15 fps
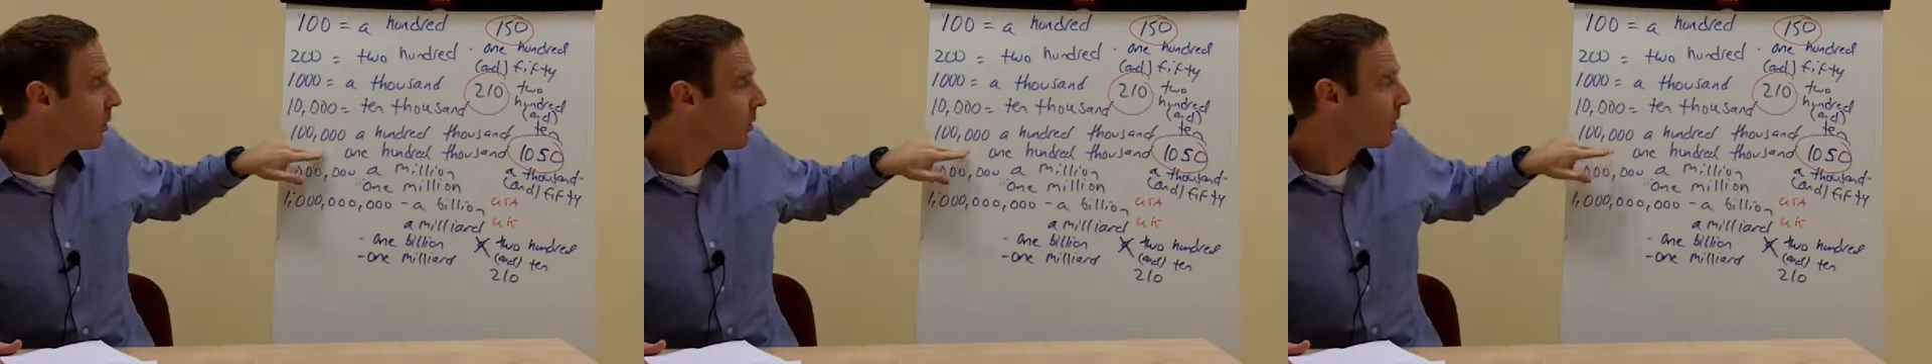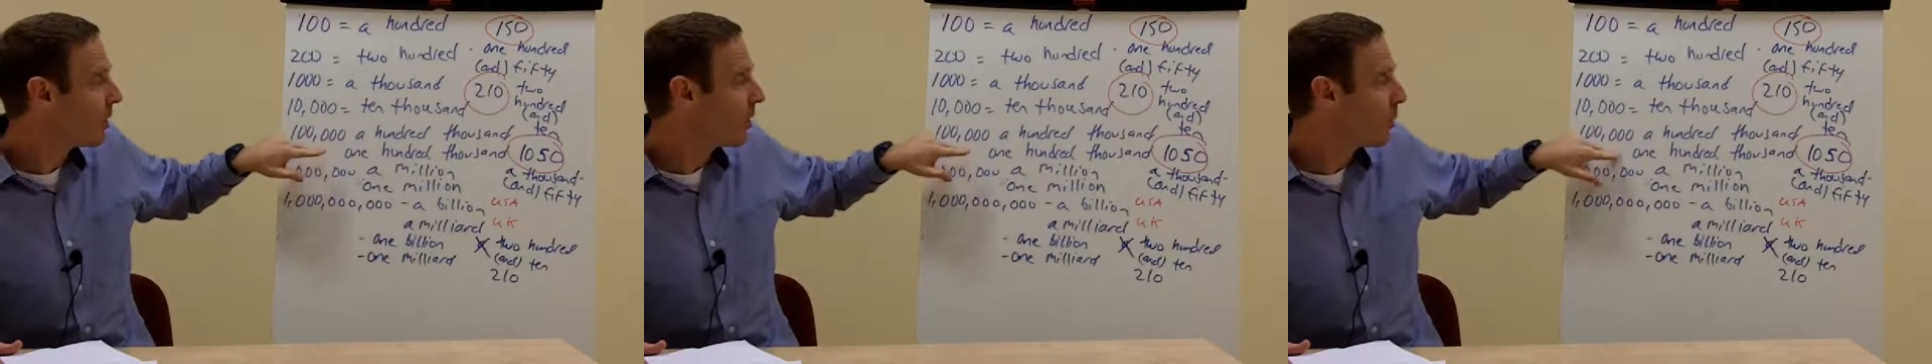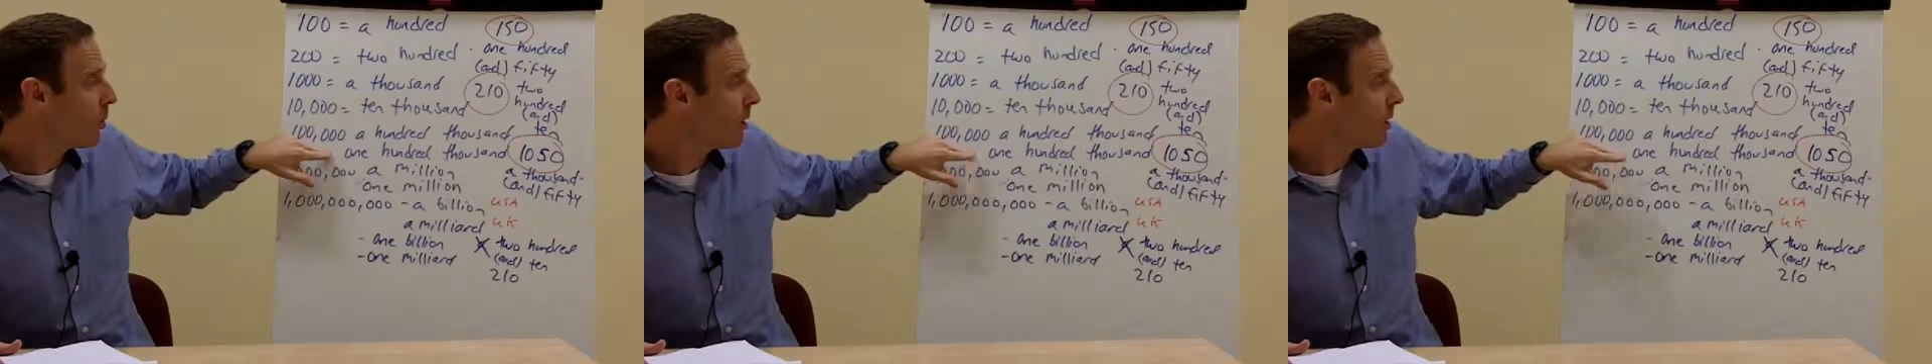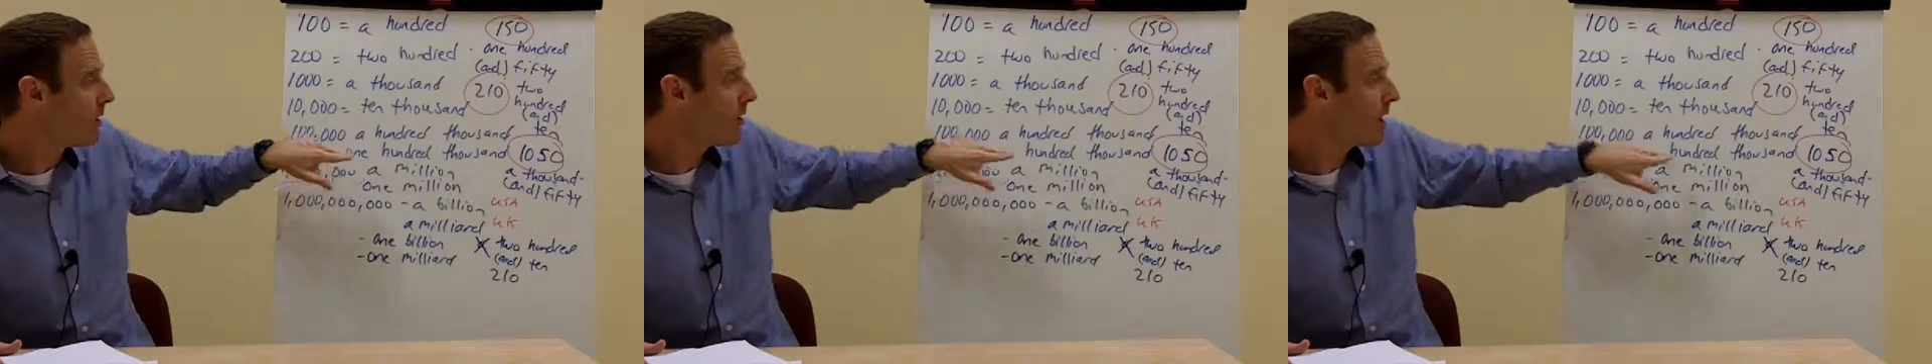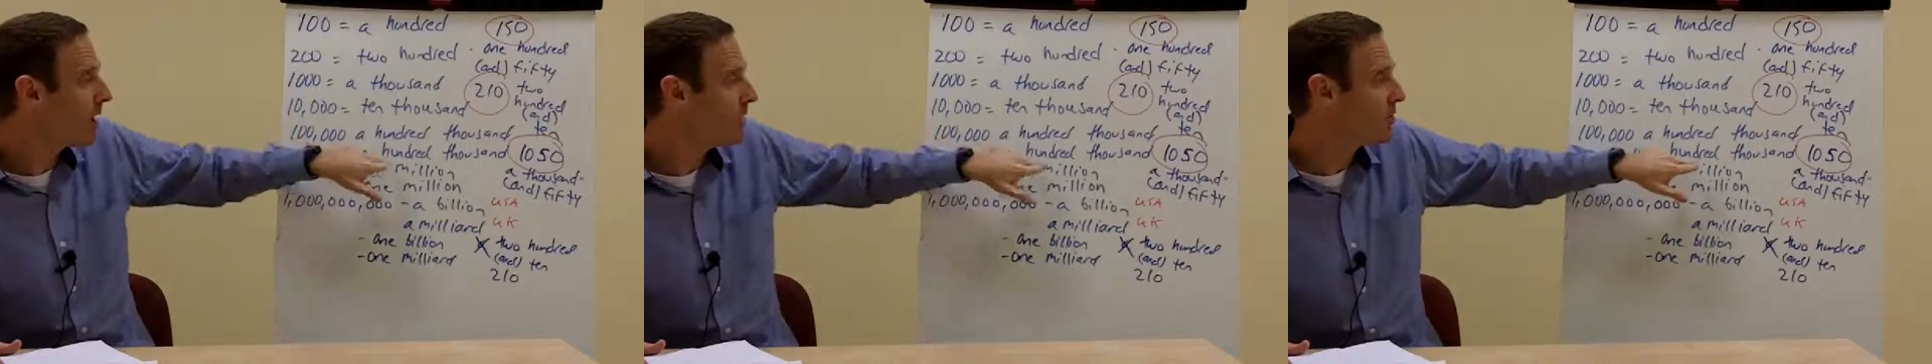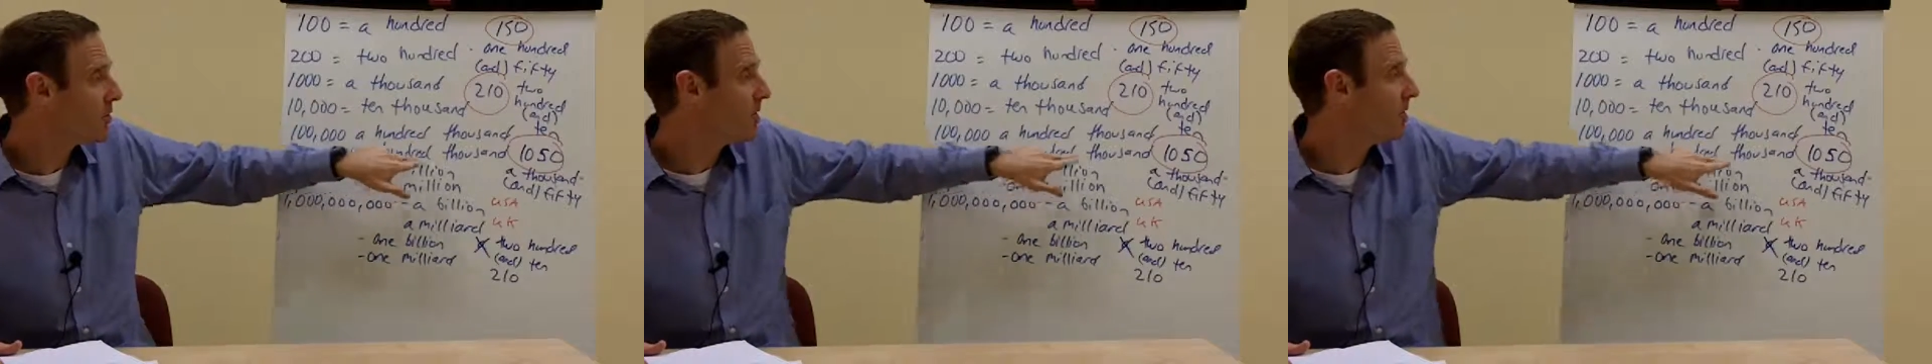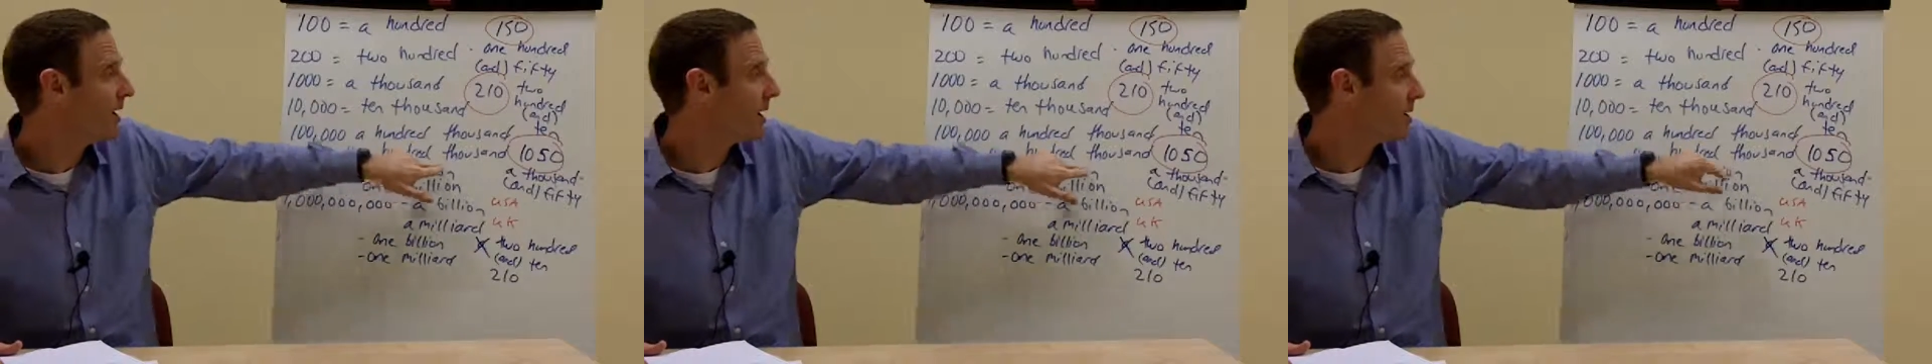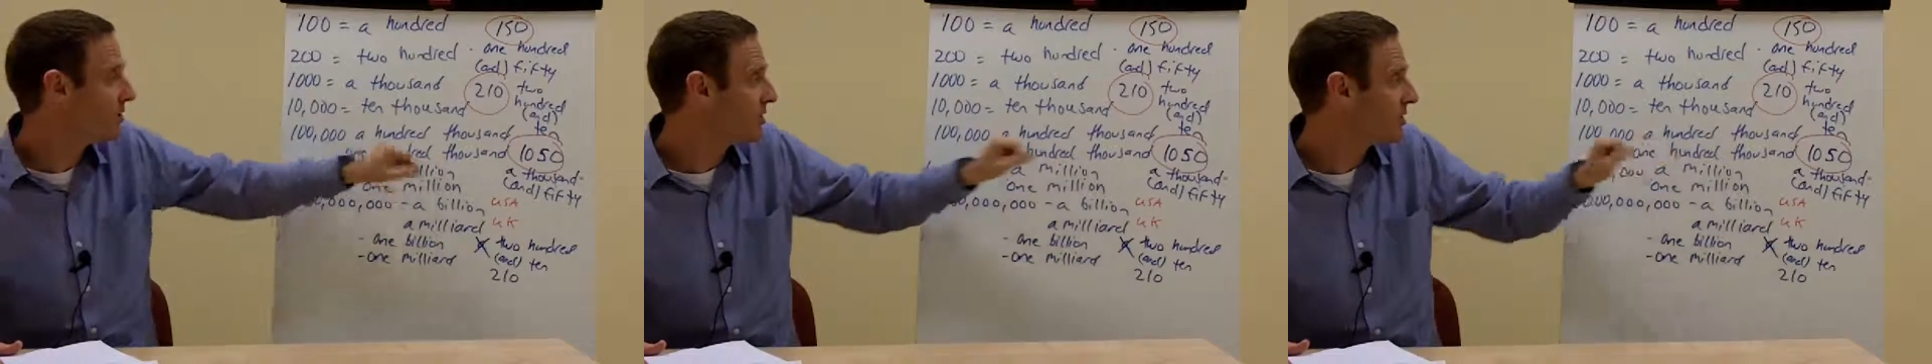or
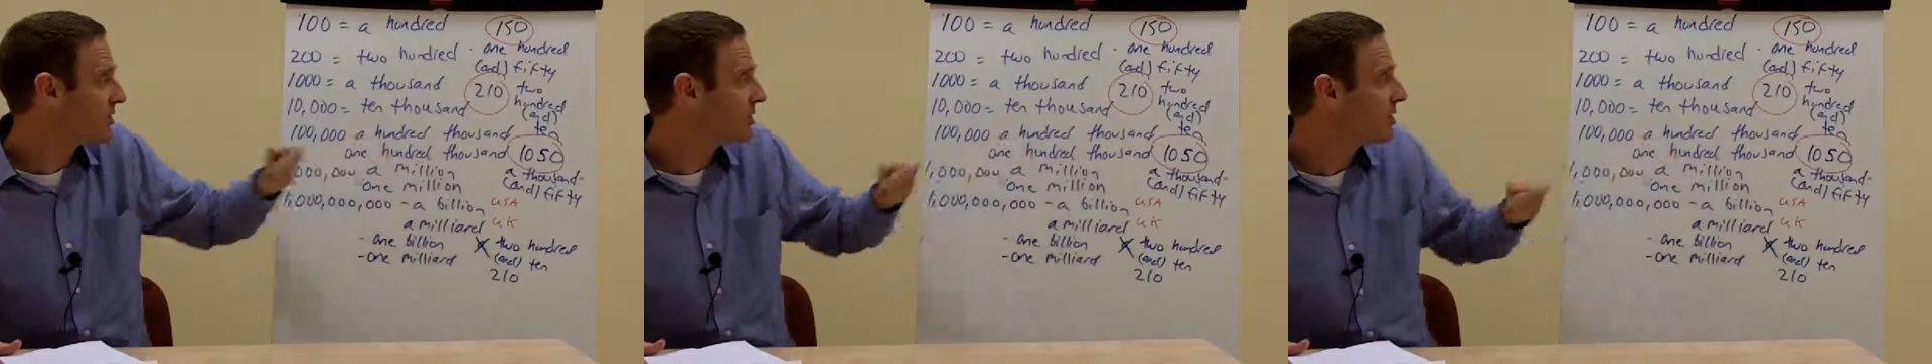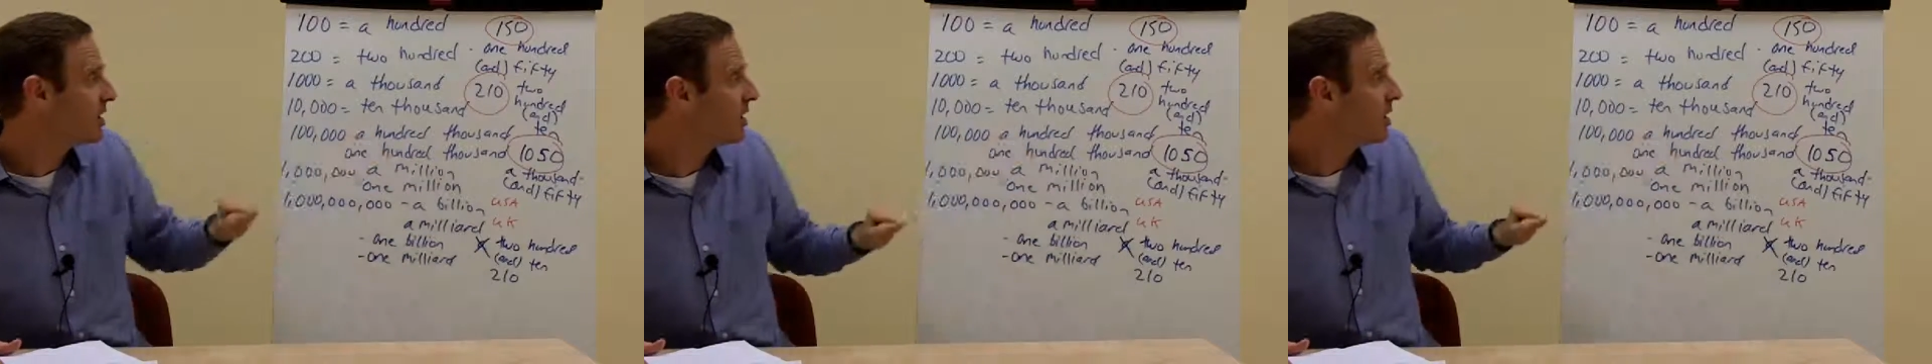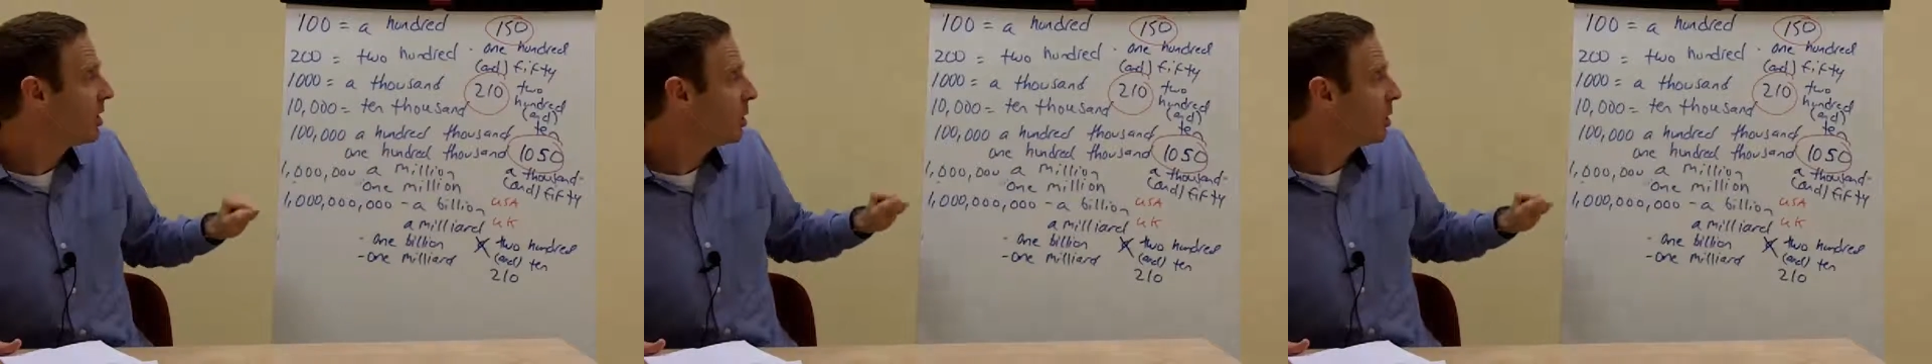100,000.